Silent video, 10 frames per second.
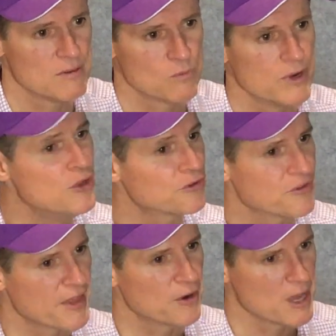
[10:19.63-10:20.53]
We're used to
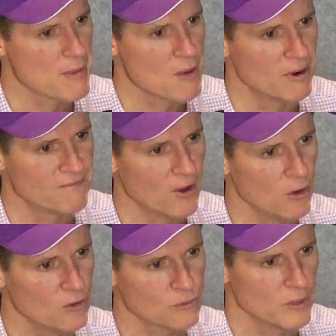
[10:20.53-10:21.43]
that on our mobile
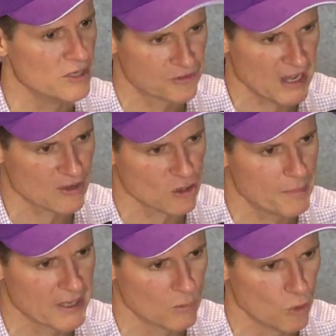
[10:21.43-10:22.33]
phones, where you start
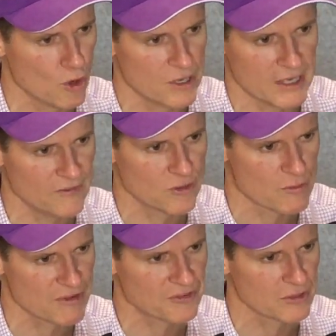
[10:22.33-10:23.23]
typing in a word and it gives you the
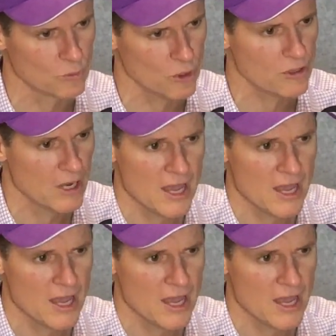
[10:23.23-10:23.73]
rest of the word.